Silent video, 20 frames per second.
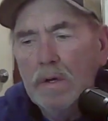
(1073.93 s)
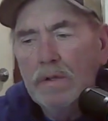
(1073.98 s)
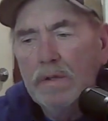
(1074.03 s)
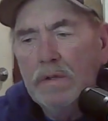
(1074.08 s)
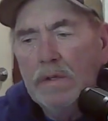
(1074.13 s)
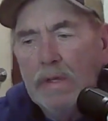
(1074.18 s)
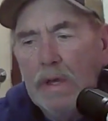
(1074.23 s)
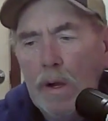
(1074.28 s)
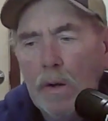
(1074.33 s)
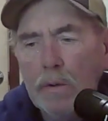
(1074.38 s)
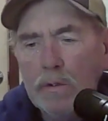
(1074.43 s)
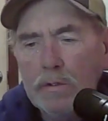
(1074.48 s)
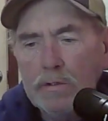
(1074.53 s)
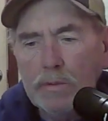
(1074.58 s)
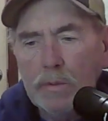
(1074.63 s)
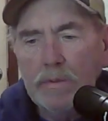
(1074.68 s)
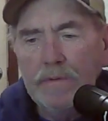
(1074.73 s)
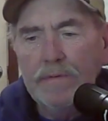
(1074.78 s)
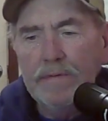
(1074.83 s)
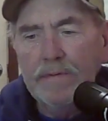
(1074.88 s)
the hours
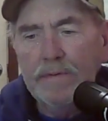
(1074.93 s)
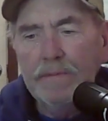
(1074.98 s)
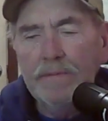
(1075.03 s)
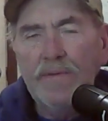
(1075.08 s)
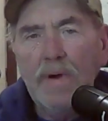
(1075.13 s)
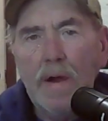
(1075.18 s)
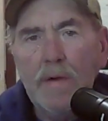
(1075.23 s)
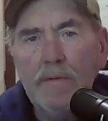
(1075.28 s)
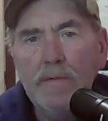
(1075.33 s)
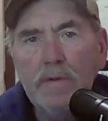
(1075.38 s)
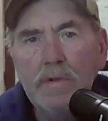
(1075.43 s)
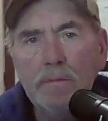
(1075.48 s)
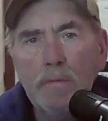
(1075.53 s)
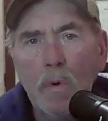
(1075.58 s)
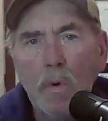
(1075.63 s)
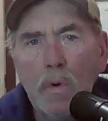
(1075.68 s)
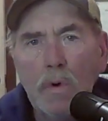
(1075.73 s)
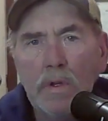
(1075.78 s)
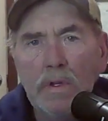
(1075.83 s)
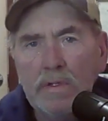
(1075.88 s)
were from 5 in the
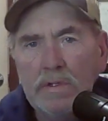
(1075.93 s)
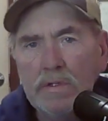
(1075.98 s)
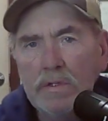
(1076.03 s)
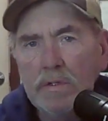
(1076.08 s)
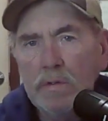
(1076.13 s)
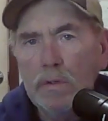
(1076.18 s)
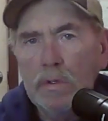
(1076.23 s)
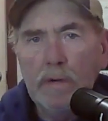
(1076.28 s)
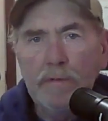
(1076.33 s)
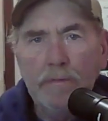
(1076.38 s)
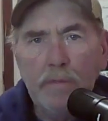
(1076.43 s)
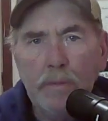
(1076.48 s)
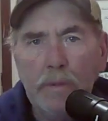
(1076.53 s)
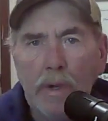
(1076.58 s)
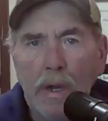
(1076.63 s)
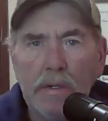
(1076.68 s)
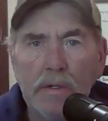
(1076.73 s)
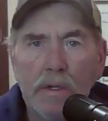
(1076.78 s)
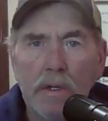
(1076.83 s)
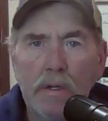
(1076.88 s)
morning to whenever we
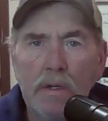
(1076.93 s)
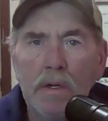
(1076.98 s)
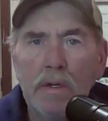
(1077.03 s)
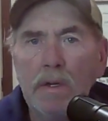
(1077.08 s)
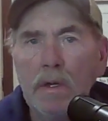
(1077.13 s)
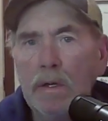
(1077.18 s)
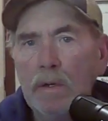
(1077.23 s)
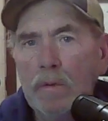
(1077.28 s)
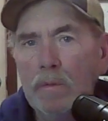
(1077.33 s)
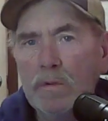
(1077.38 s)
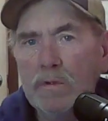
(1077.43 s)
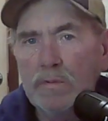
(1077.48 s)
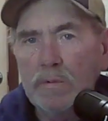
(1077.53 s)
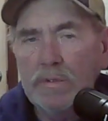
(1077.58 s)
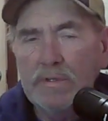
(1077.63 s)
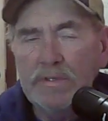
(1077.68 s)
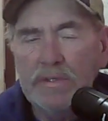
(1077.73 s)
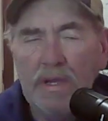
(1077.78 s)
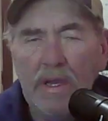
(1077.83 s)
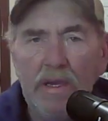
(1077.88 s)
got done at night, which
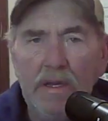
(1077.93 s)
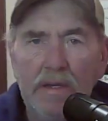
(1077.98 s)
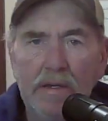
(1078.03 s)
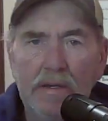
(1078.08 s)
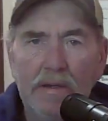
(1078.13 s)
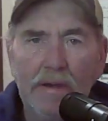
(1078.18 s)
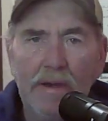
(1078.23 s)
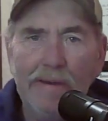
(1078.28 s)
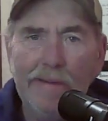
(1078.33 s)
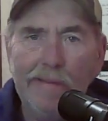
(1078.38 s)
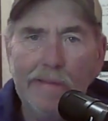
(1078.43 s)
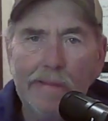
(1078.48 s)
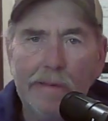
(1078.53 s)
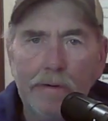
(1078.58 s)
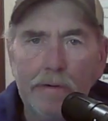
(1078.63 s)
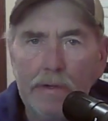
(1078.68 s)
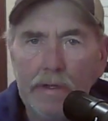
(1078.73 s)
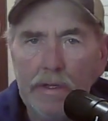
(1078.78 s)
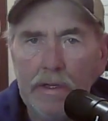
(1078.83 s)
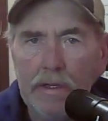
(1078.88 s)
was 8,
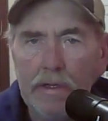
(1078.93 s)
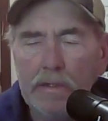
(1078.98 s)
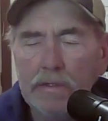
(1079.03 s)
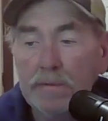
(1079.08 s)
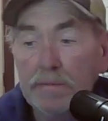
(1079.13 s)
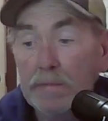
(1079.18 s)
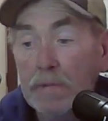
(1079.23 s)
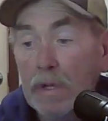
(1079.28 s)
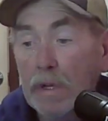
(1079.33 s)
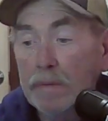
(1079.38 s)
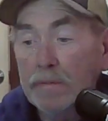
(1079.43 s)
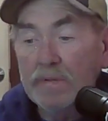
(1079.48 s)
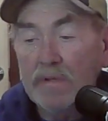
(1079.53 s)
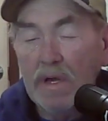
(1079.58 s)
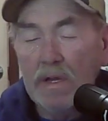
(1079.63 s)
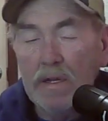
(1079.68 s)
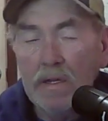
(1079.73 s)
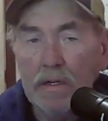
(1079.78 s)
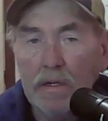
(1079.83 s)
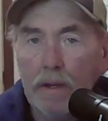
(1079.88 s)
8.30, sometimes
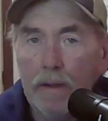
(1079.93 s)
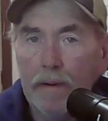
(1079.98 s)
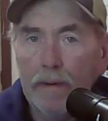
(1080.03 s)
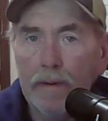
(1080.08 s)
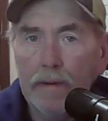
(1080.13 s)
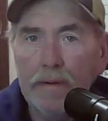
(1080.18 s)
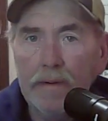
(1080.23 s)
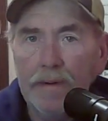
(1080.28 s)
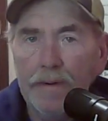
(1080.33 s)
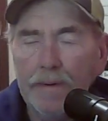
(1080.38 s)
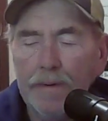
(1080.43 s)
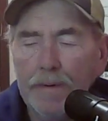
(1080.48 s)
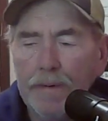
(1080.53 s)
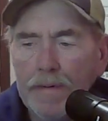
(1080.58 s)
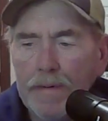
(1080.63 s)
9 o'clock, you know.